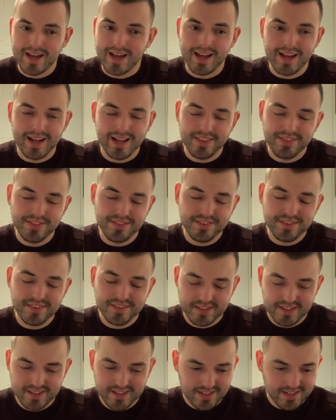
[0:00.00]
And
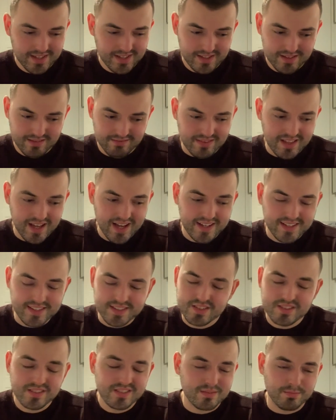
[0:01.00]
that
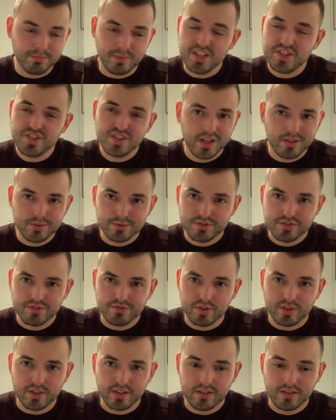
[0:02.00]
is Beach House
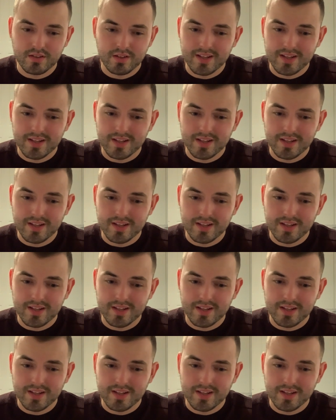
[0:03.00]
for you.